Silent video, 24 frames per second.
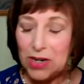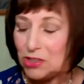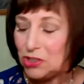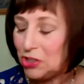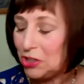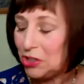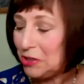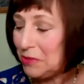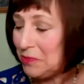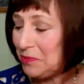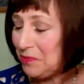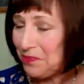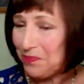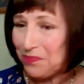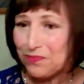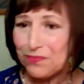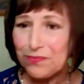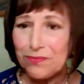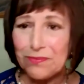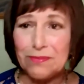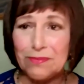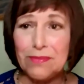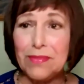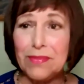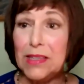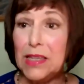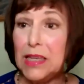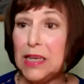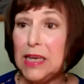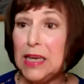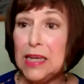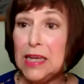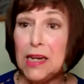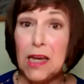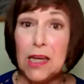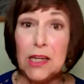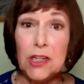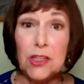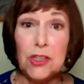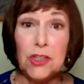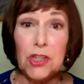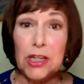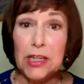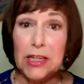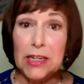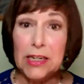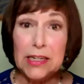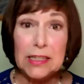dresser,
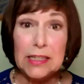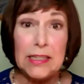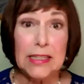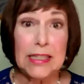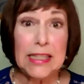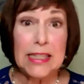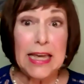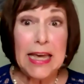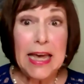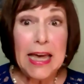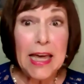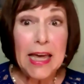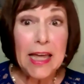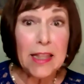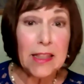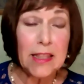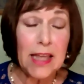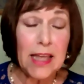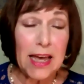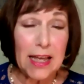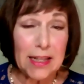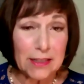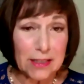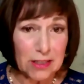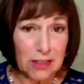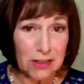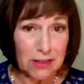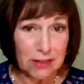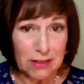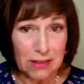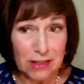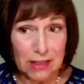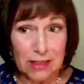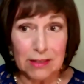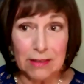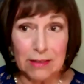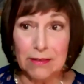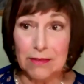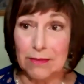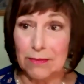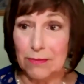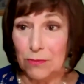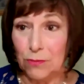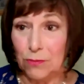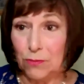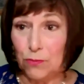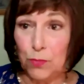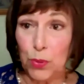and then that
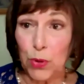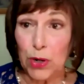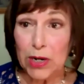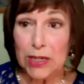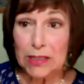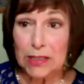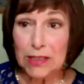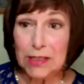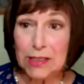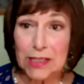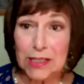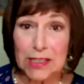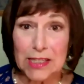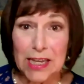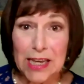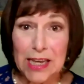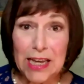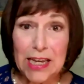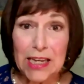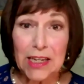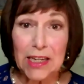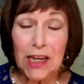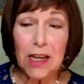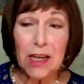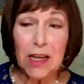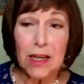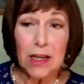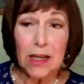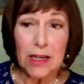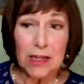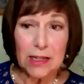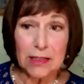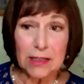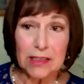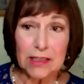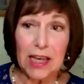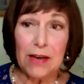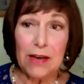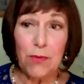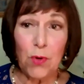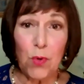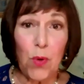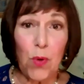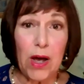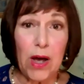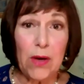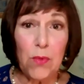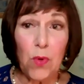presence thing, because I
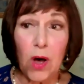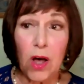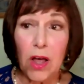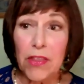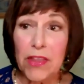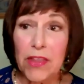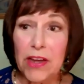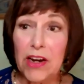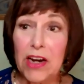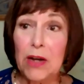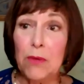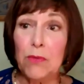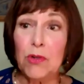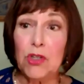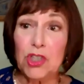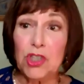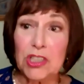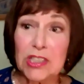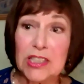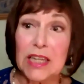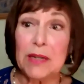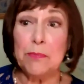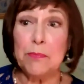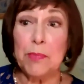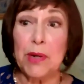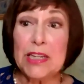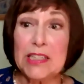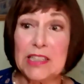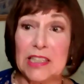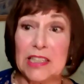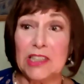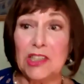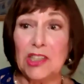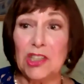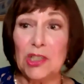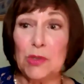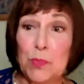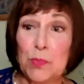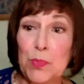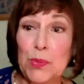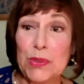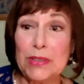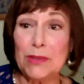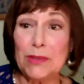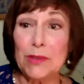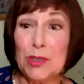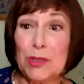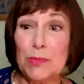have a white wall there. It was just like buzzing,
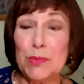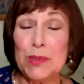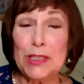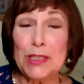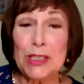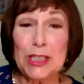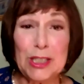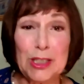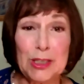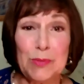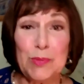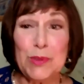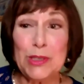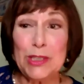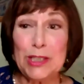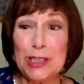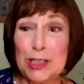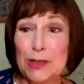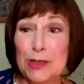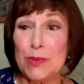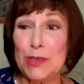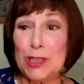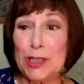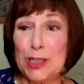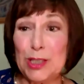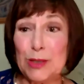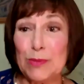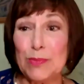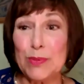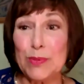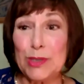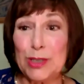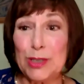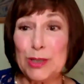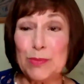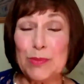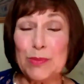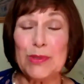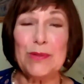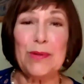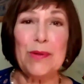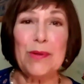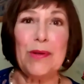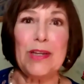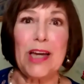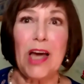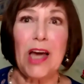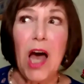just buzz, buzz, buzz, buzz, buzz.
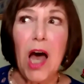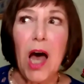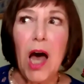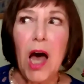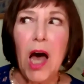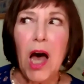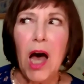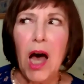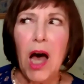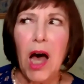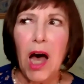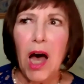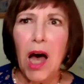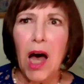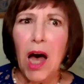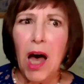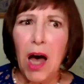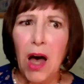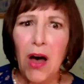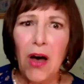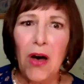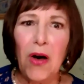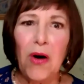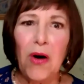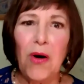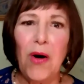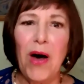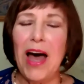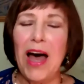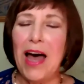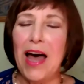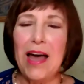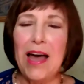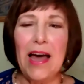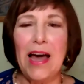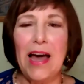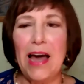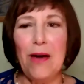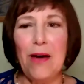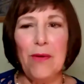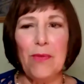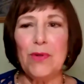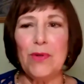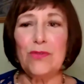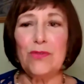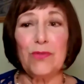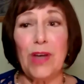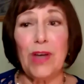So like, oh,
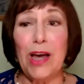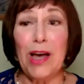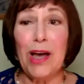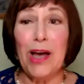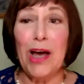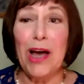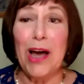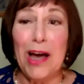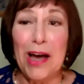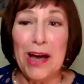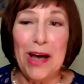I was